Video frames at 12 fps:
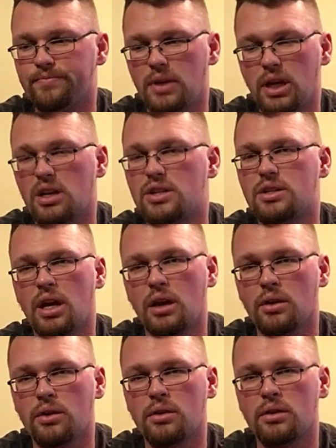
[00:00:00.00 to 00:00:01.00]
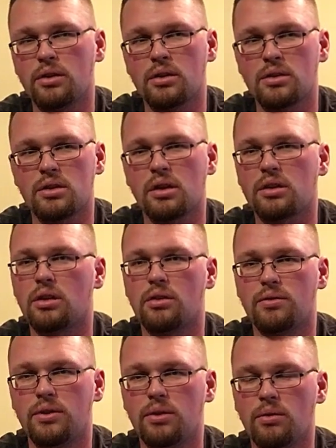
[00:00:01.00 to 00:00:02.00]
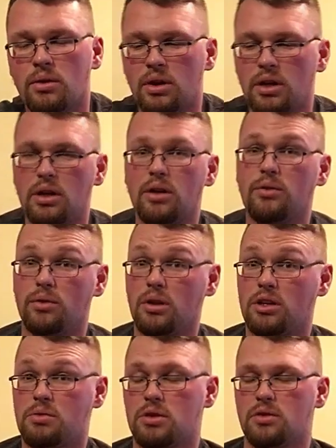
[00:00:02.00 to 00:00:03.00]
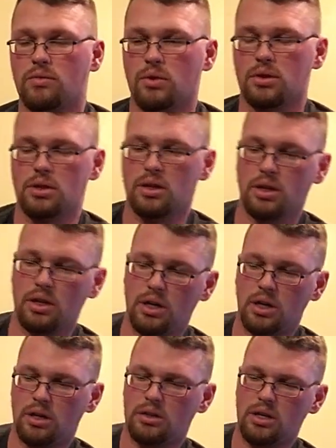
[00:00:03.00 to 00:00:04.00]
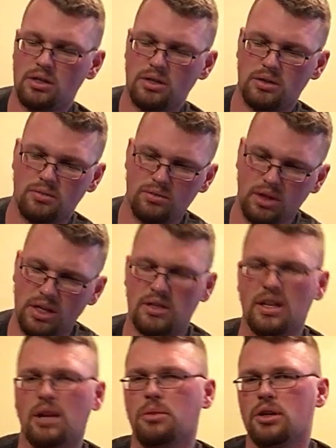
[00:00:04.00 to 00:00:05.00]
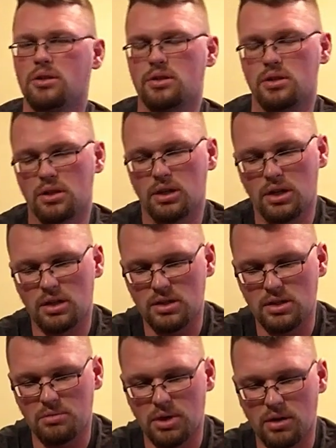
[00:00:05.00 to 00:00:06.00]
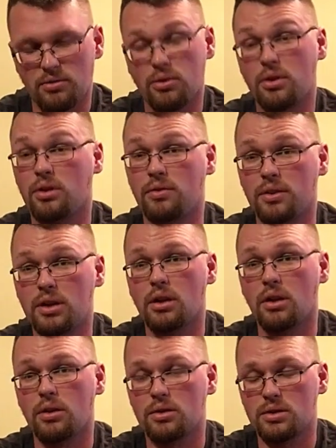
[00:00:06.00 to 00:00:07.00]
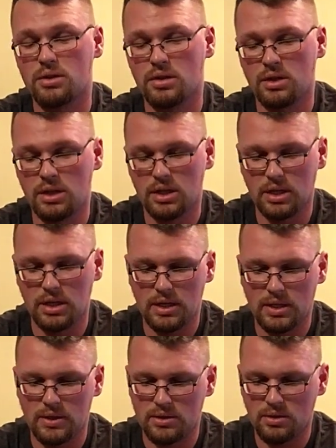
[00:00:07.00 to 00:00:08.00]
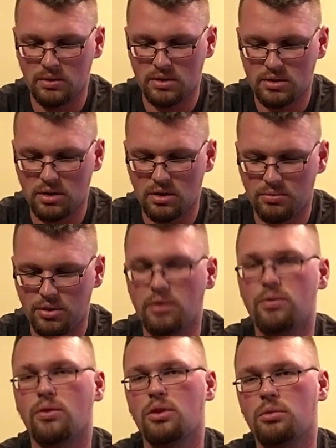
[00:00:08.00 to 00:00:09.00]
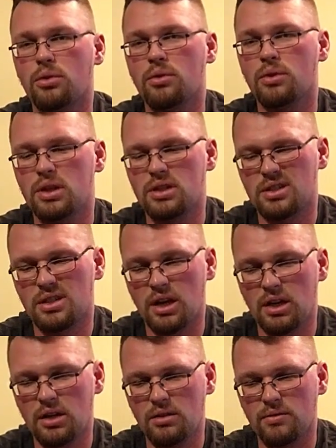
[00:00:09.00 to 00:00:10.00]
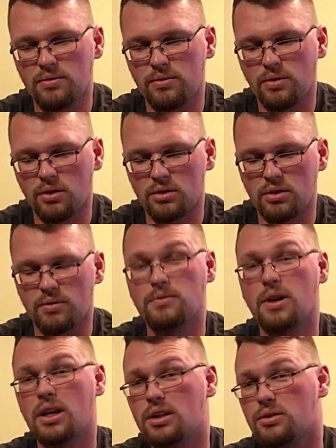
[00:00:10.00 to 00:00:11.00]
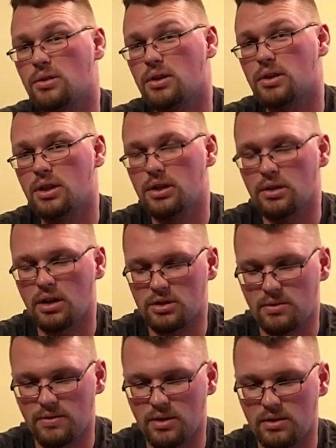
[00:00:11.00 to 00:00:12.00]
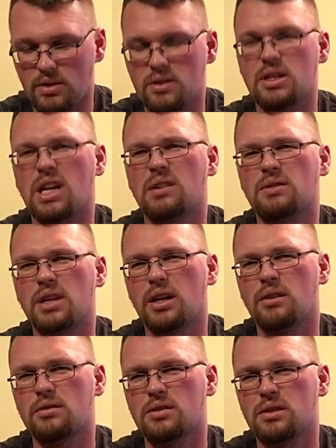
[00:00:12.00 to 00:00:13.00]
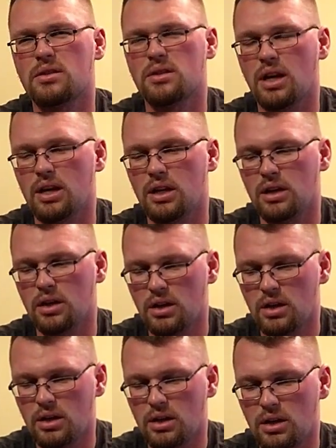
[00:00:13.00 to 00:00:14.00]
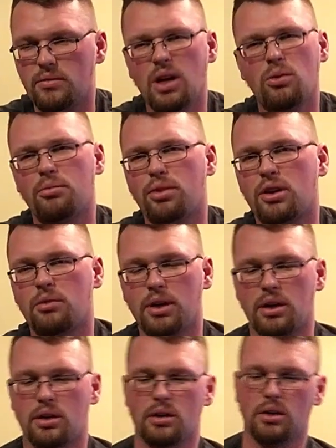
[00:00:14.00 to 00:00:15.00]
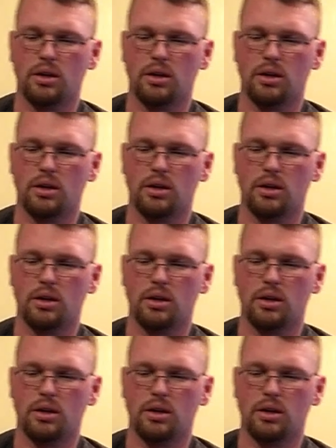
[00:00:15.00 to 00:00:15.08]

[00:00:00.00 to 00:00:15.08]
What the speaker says: E.H. Taylor and a select other few really expensive ones. This really is not much. It's about $40 to $50. So it's pretty affordable. It's kind of hard to find around here. I actually found this downtown Cincinnati. Yeah, it won't break the bank.